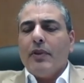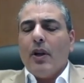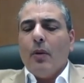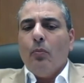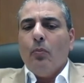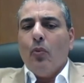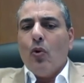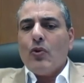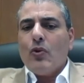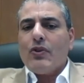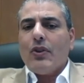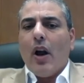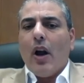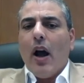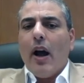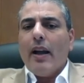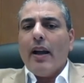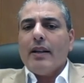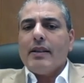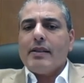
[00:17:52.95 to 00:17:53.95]
in both
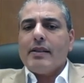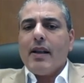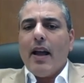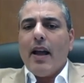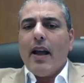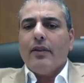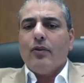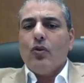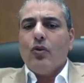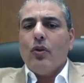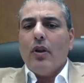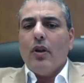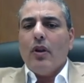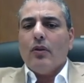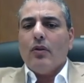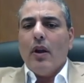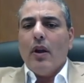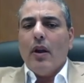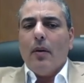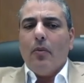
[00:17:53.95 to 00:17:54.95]
trials and
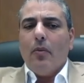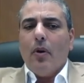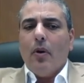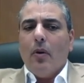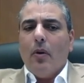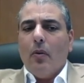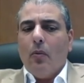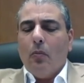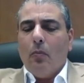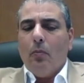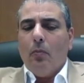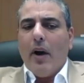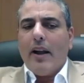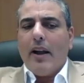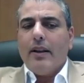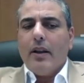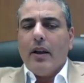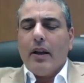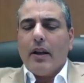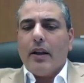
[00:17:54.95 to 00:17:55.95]

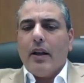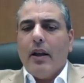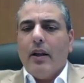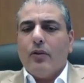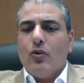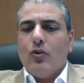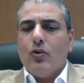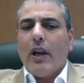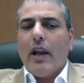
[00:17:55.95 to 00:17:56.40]
by 2